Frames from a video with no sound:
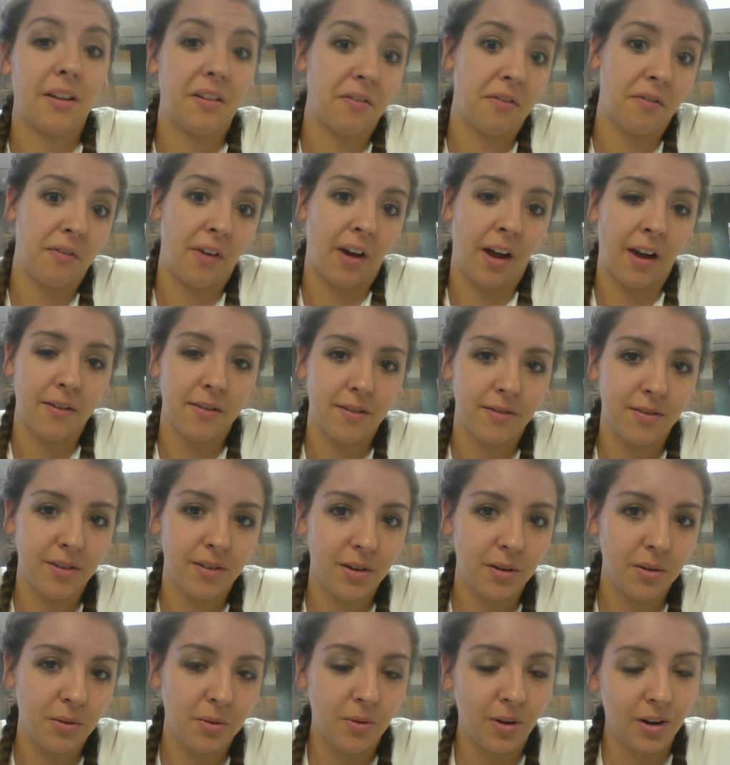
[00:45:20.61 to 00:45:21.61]
five of
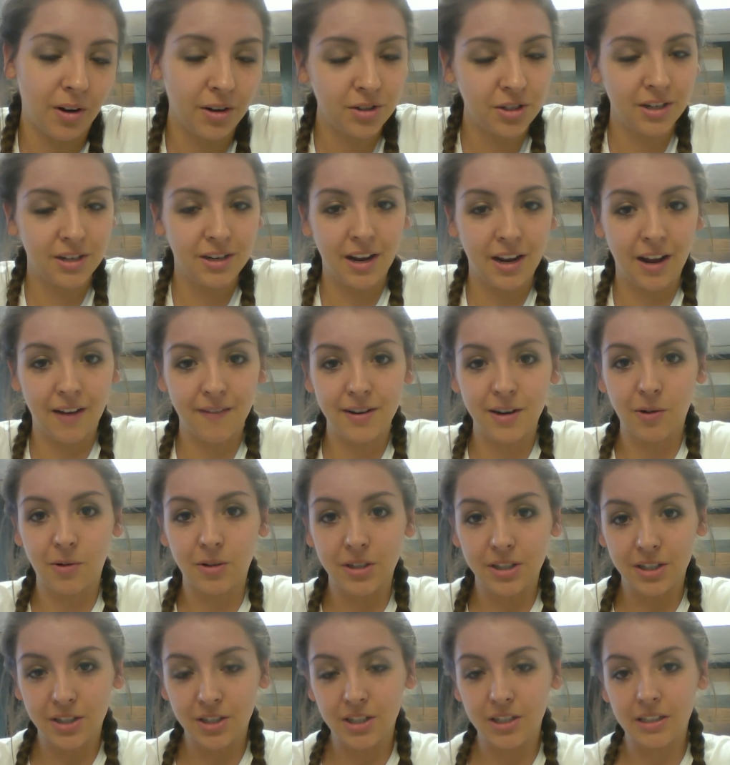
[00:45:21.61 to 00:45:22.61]
you watch it and have any
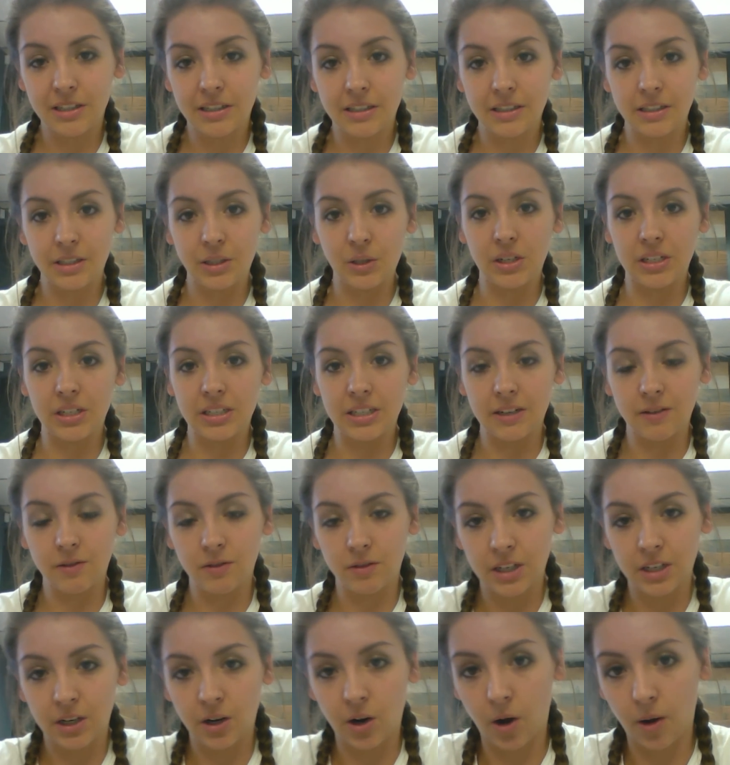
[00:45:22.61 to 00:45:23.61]
questions, you can
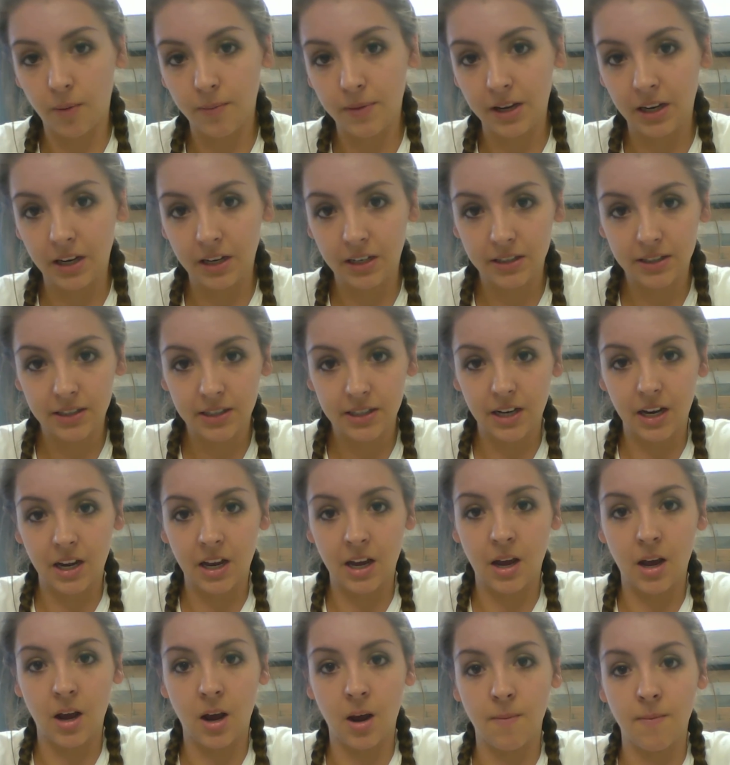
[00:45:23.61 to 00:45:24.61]
definitely comment,
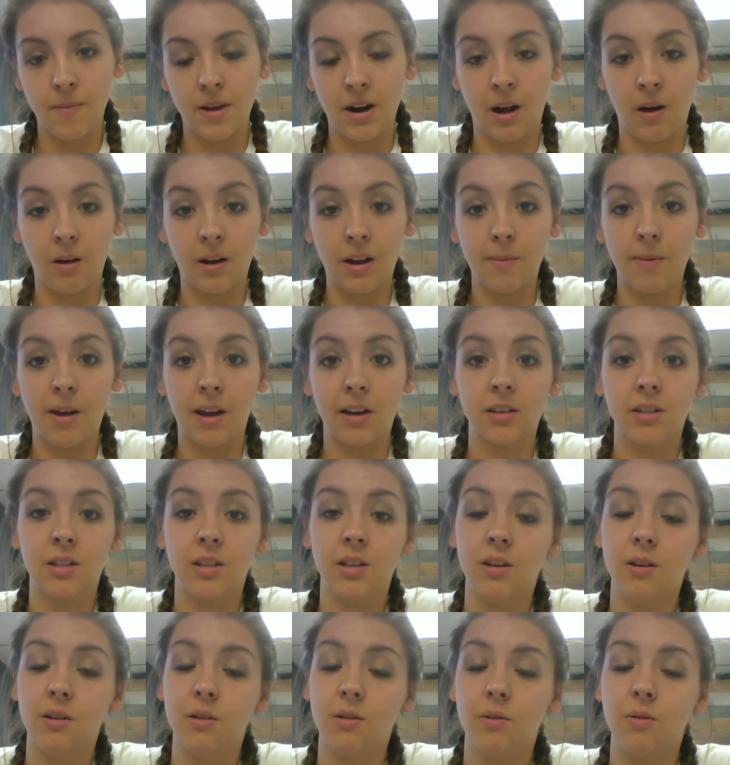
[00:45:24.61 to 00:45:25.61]
and I'll get back to
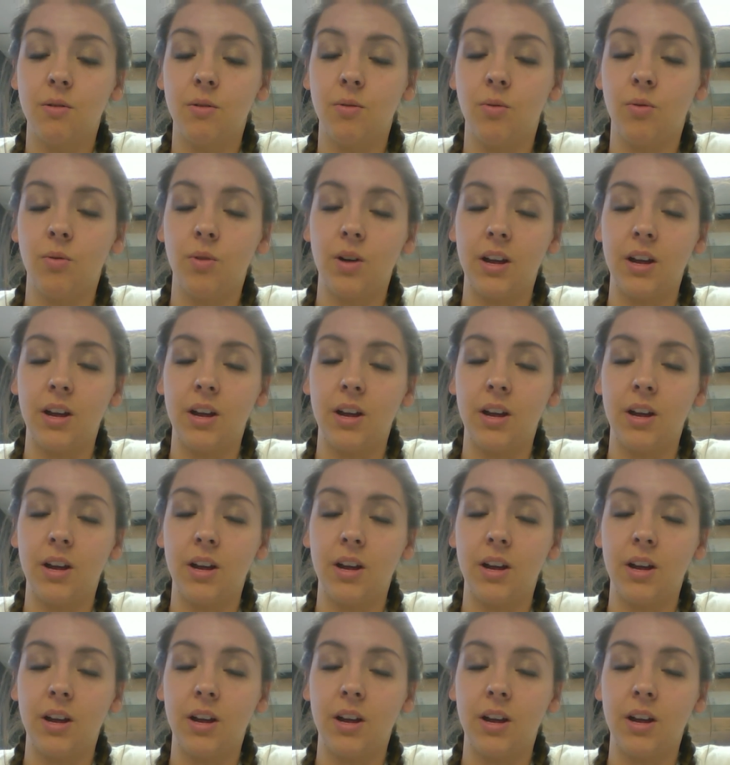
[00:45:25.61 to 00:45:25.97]
you.